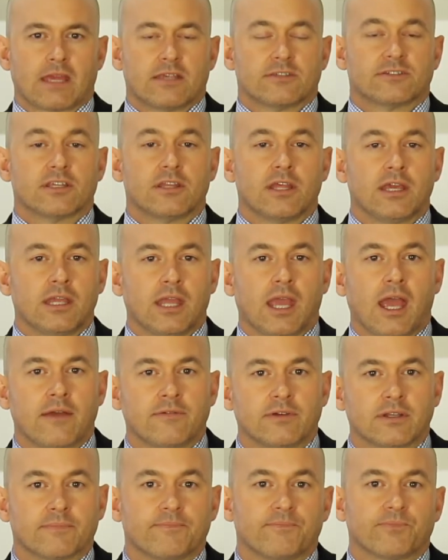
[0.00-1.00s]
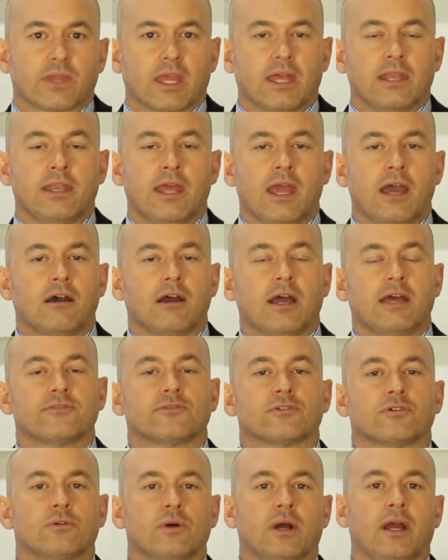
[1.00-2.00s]
So there you have it. And now,
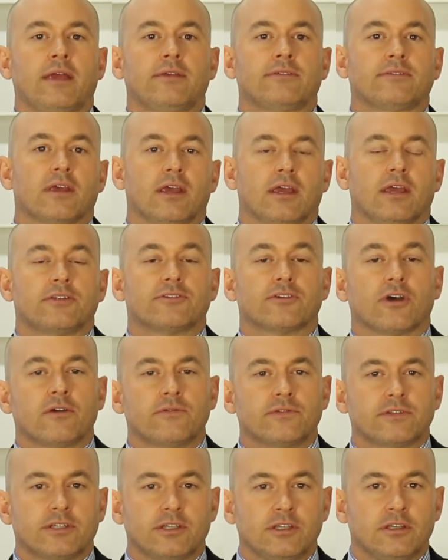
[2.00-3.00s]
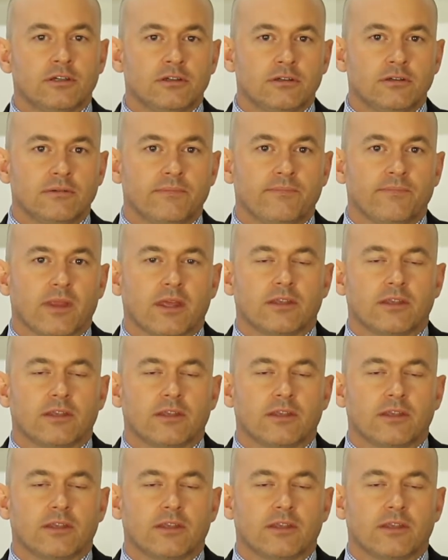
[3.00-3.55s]
as always, it's over to you.